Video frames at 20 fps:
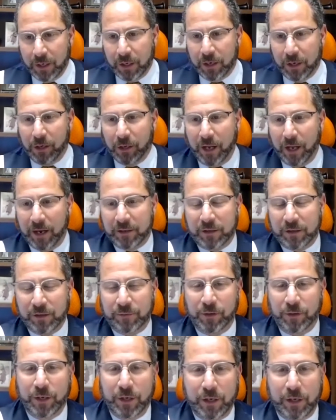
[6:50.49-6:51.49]

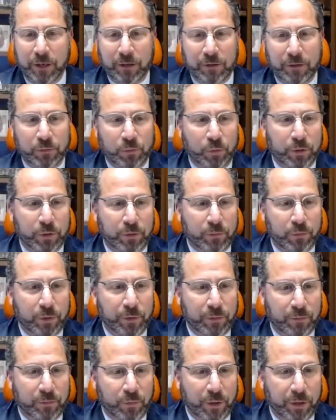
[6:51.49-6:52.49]
collectively
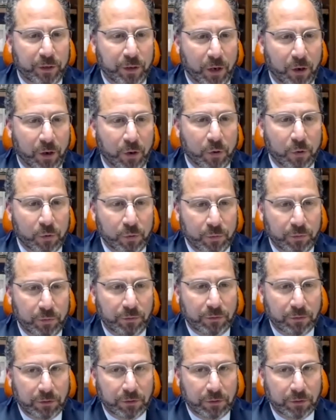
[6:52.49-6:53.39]
would own,